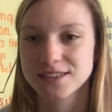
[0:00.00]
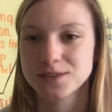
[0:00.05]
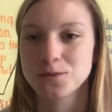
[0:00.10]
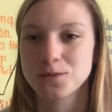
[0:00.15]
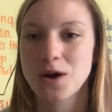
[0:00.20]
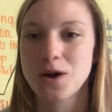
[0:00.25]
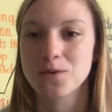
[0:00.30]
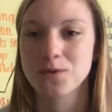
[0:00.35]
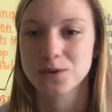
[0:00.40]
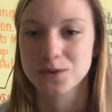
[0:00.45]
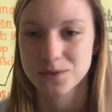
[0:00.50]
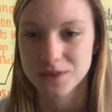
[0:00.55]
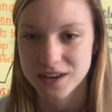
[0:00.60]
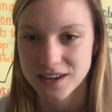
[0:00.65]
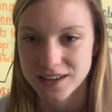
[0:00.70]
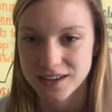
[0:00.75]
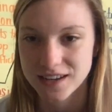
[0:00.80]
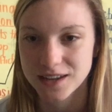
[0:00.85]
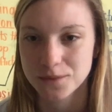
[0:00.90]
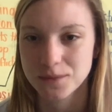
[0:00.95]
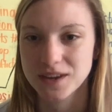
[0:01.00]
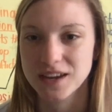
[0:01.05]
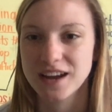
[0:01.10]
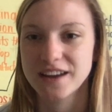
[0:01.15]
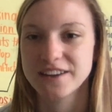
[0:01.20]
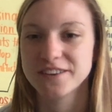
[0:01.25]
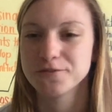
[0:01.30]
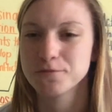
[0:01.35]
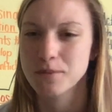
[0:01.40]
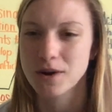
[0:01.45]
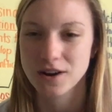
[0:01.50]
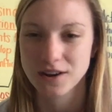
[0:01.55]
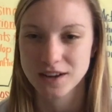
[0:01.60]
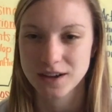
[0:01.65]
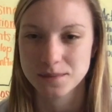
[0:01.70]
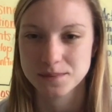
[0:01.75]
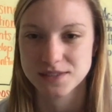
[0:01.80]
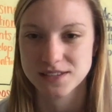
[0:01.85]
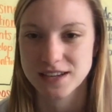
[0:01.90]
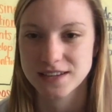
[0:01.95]
and while we're reading, we kind of mark
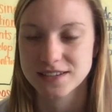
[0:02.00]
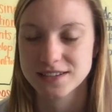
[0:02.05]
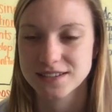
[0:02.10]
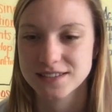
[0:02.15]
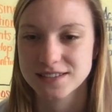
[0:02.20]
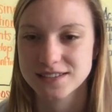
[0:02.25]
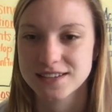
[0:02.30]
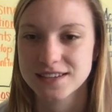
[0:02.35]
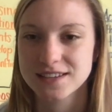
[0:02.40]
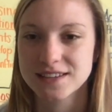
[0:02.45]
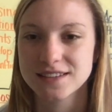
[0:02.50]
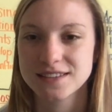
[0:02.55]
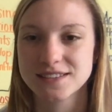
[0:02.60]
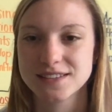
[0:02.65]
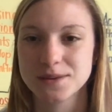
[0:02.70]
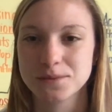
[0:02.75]
up sentences